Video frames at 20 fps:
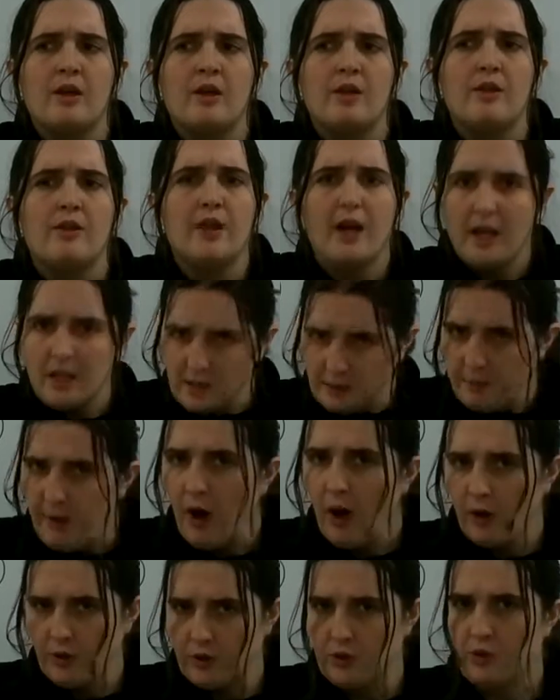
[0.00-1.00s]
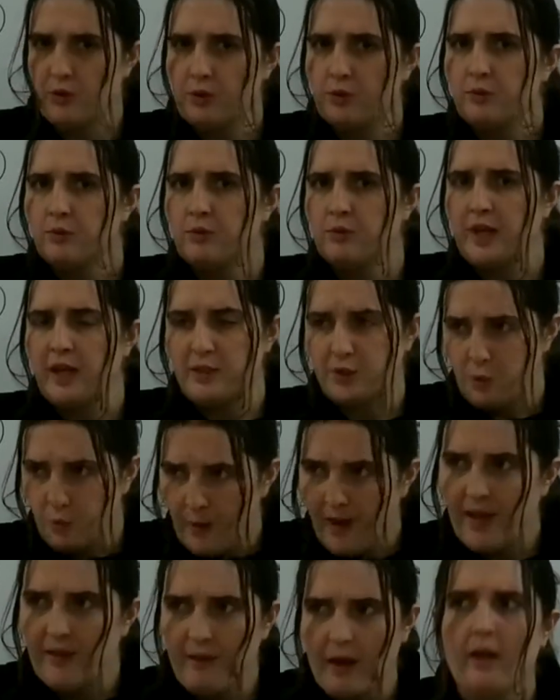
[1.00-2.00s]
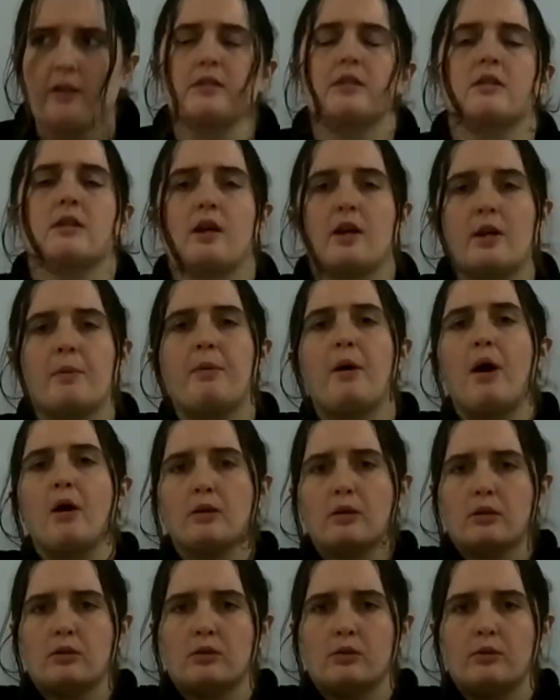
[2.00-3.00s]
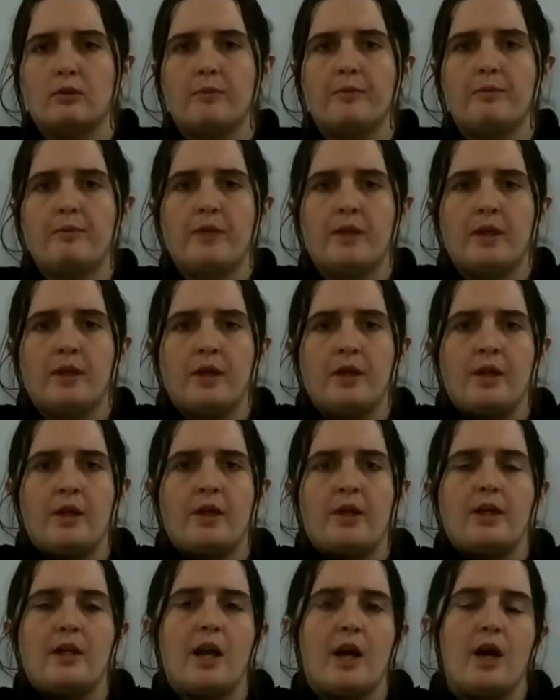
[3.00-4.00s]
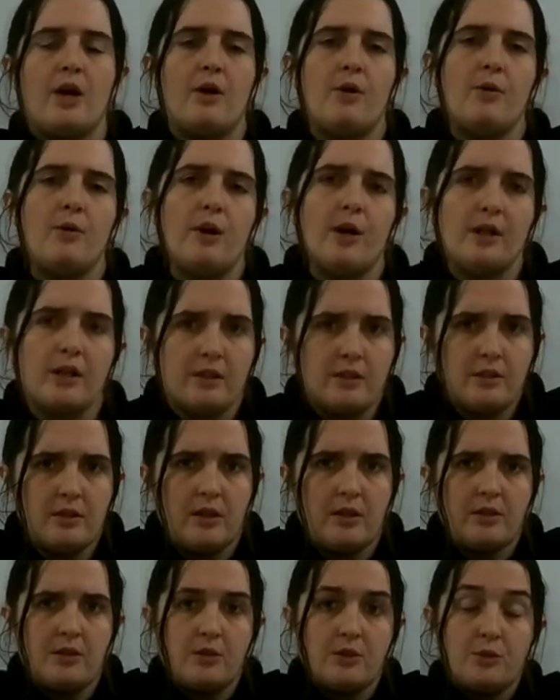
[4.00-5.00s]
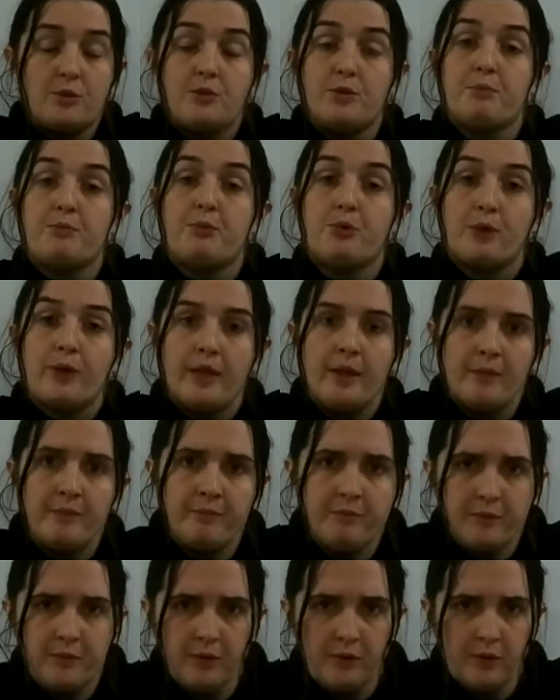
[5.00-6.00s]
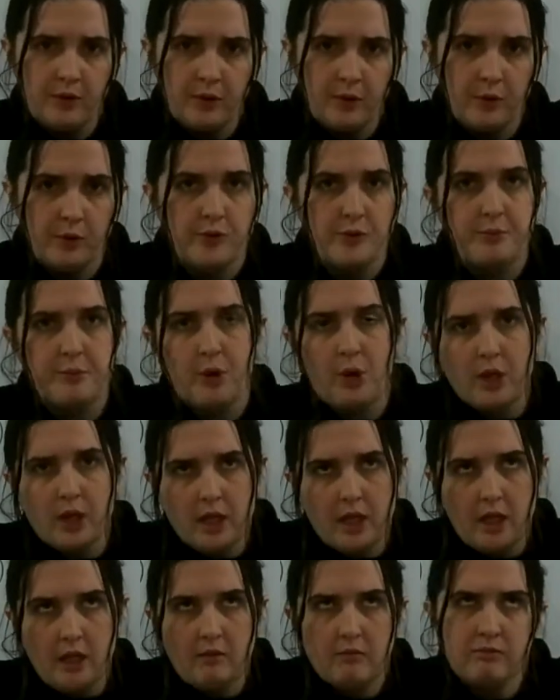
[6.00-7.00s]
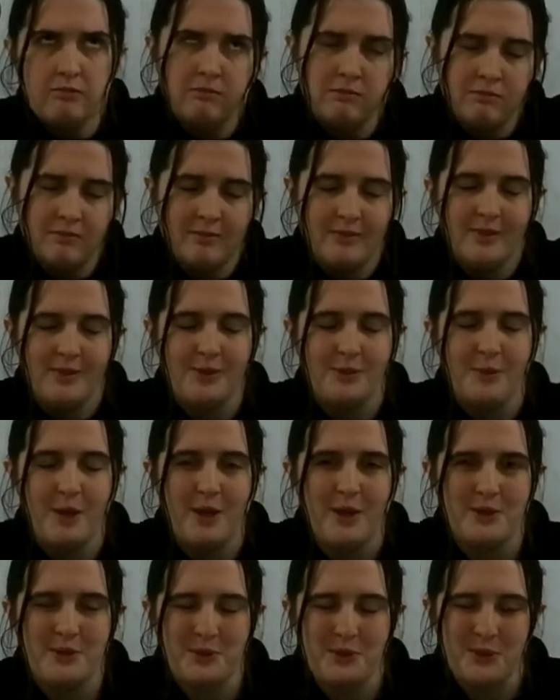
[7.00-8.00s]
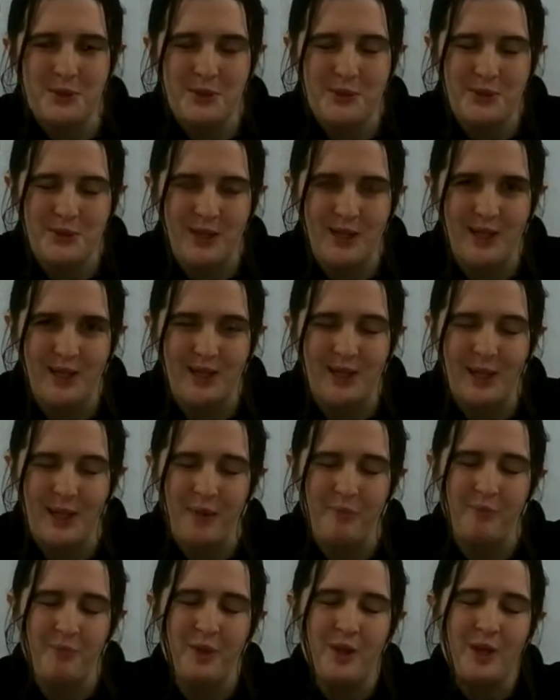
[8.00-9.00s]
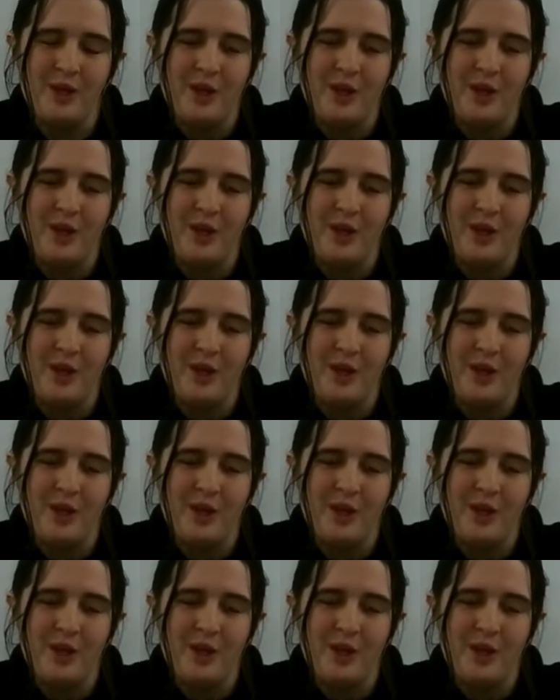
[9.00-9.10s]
That is a particle, that is a wave acting like a particle. Now, another scientist called DeBroglie, or De-Broglie, depends on who's saying the name,